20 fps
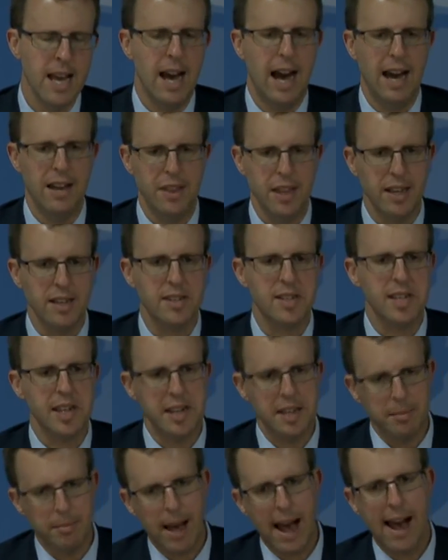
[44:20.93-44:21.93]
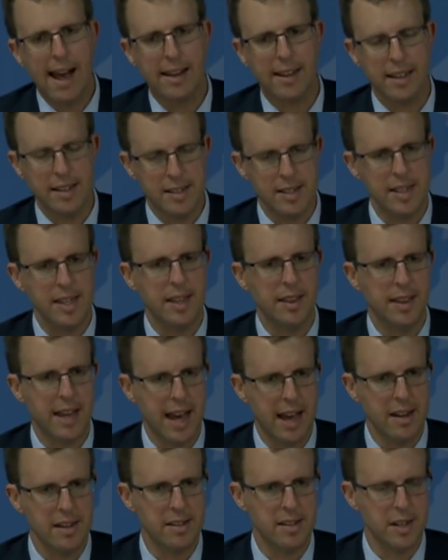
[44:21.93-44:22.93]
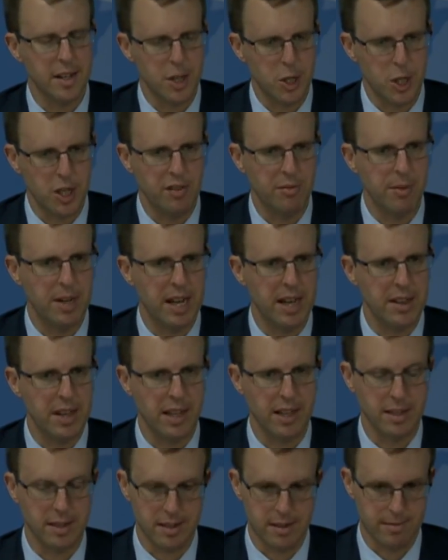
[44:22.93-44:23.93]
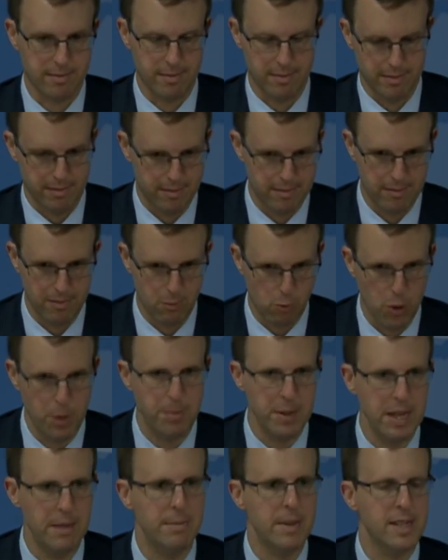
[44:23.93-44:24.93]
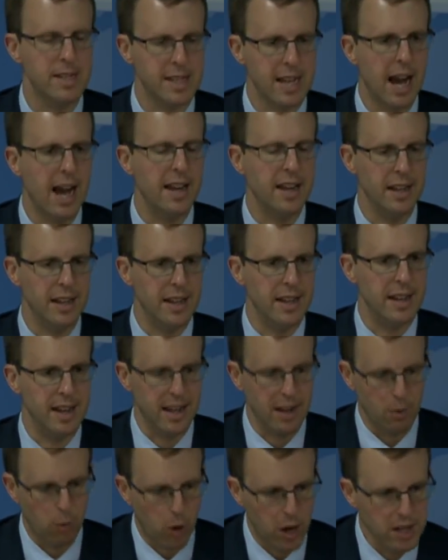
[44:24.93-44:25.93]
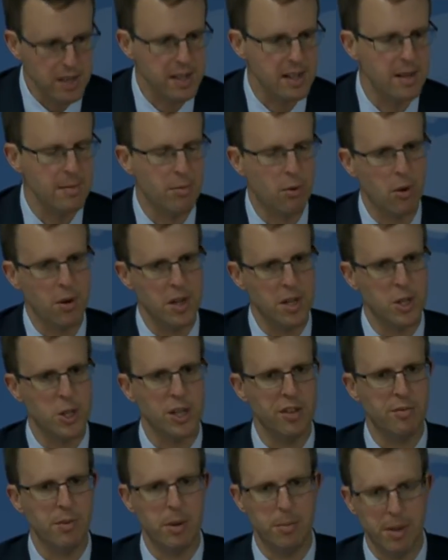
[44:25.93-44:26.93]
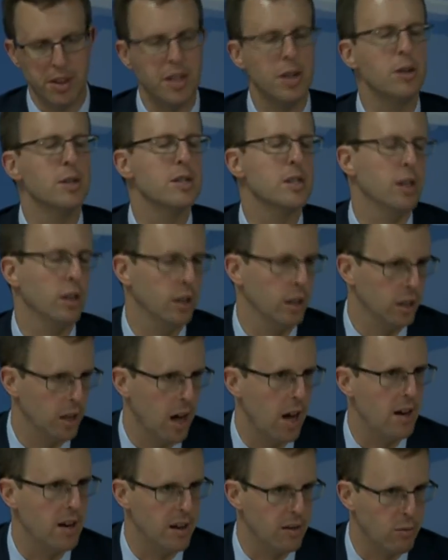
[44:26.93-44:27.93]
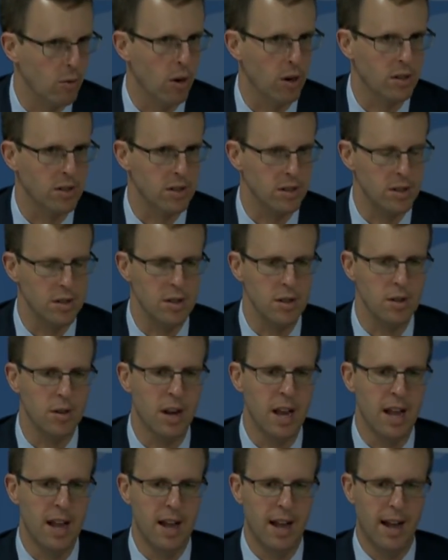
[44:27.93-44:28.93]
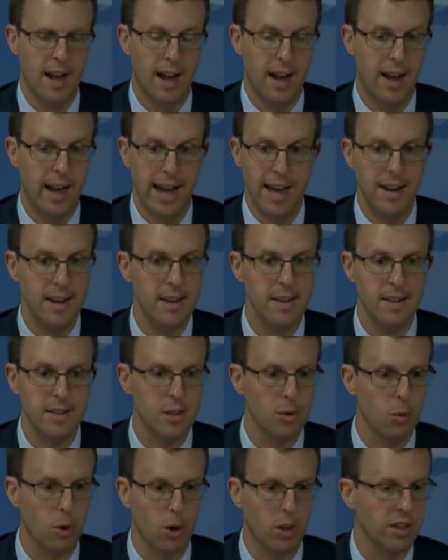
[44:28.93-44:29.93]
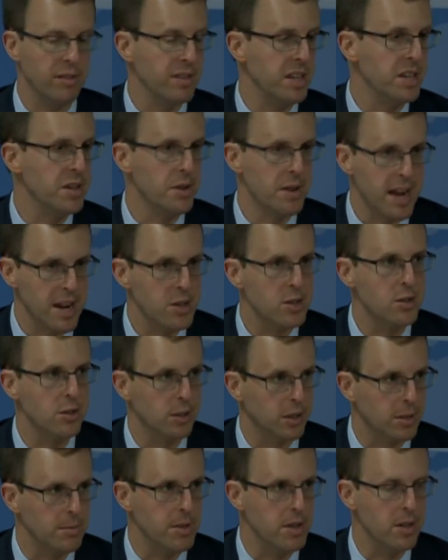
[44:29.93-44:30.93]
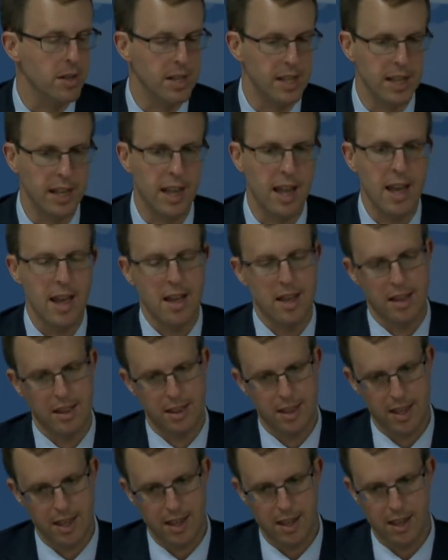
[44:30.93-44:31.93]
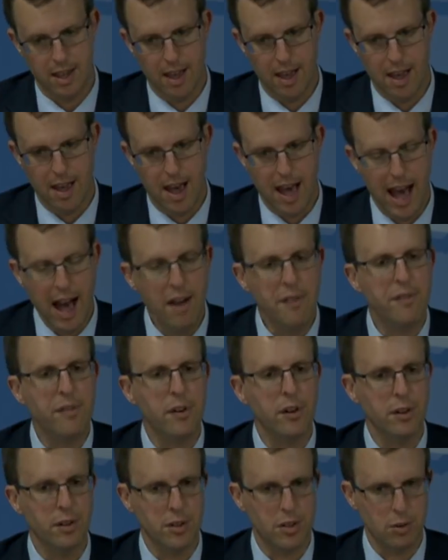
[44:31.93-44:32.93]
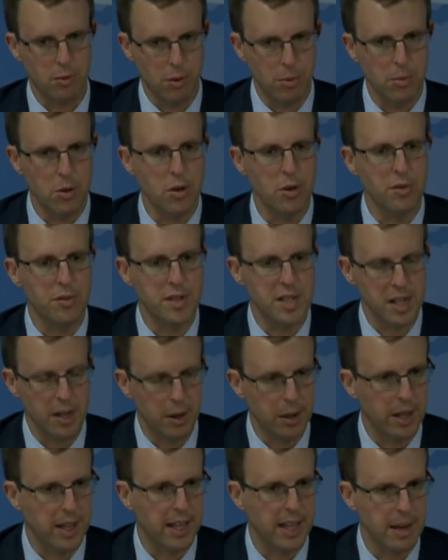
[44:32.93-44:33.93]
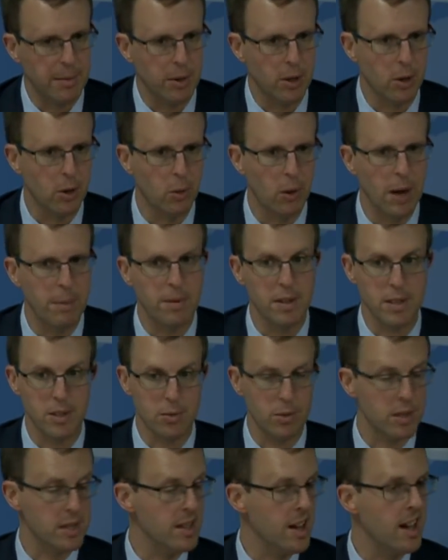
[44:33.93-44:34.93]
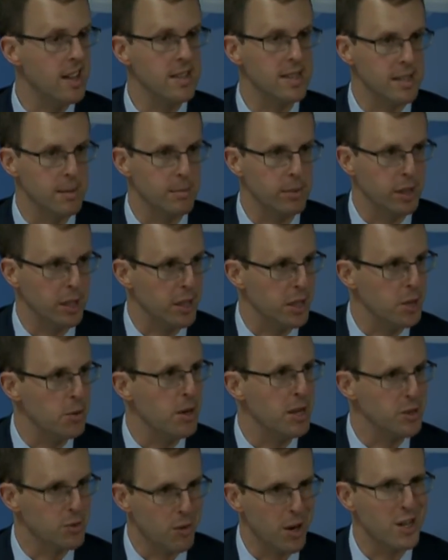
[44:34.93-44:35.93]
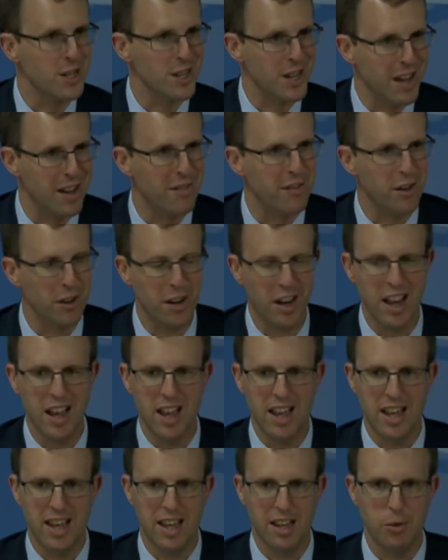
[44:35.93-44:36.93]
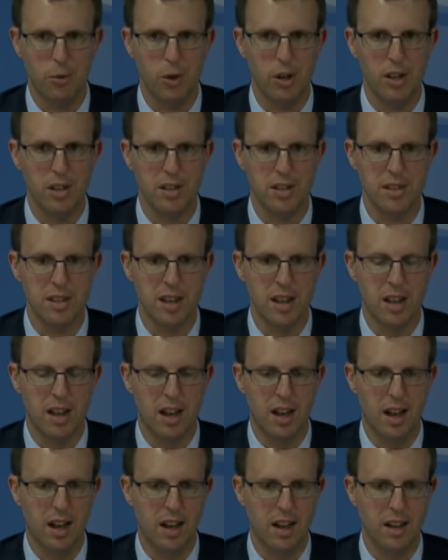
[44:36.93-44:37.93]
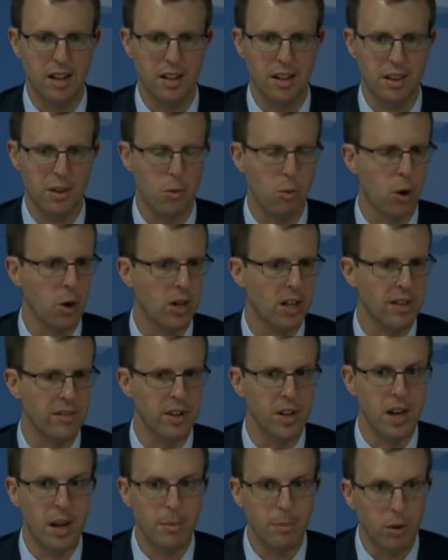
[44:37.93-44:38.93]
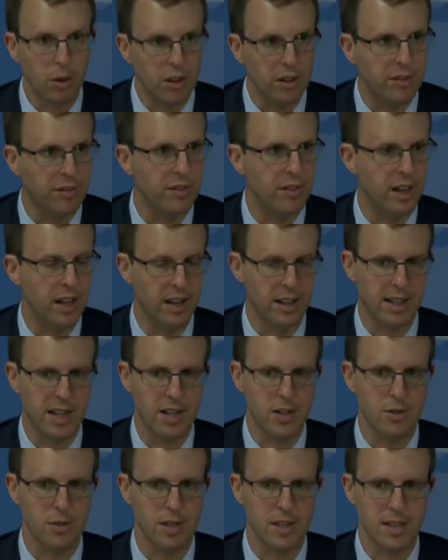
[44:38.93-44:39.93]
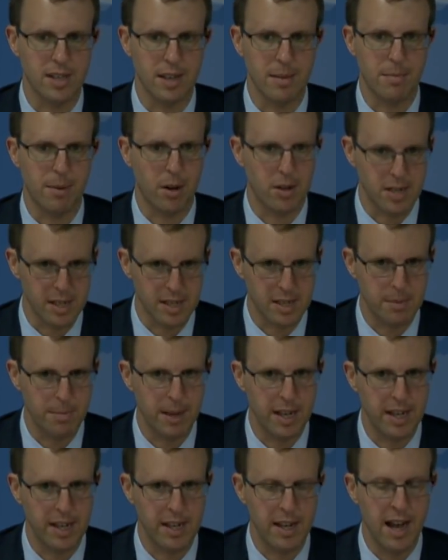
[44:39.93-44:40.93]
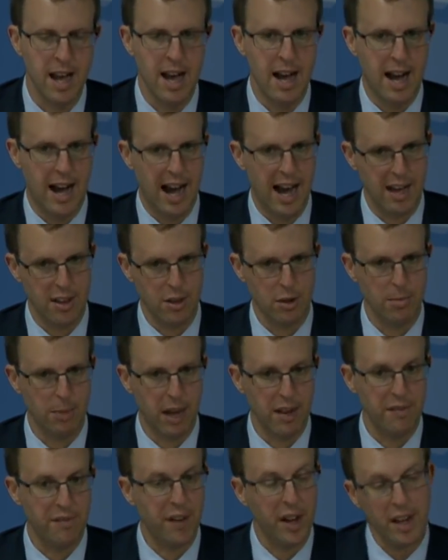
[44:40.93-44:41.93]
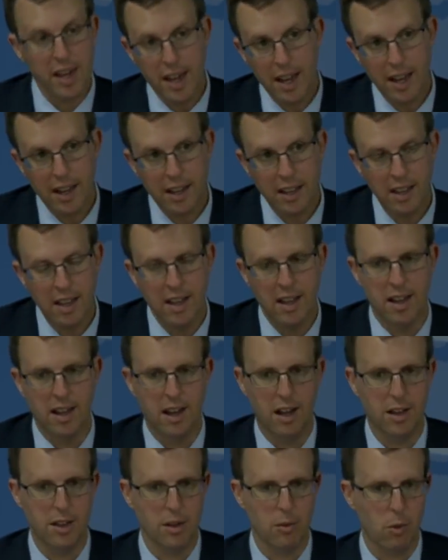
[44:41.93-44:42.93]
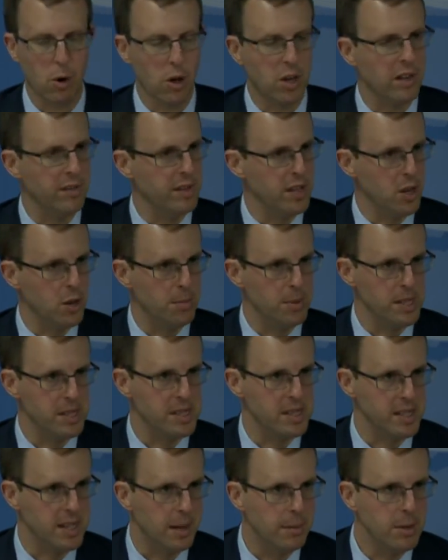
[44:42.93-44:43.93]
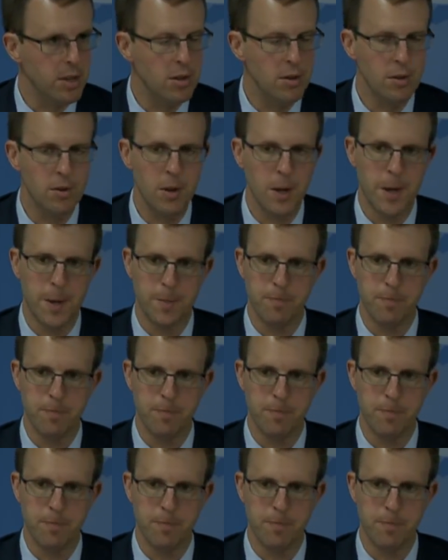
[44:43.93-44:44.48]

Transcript: I think, sitting back and seeing that as an achievement, I think is would be misguided. It, it was an important achievement, but there's still a lot of work to do, uh, and it is the work of the international community. The effort to remove Syrian chemical weapons was not simply a U.S. Russia effort. It was uh, the work of a number of uh, countries that participated either by funding uh, the work of the OPCW